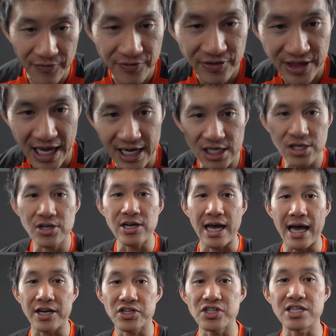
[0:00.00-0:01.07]
that could
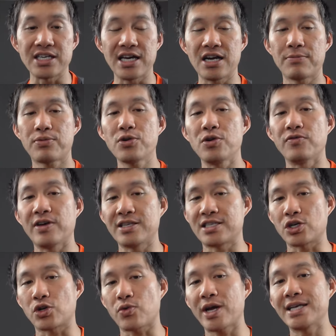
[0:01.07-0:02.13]
actually get approved. It's
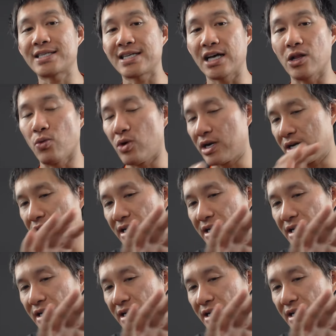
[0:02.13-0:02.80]
the Grayscale one.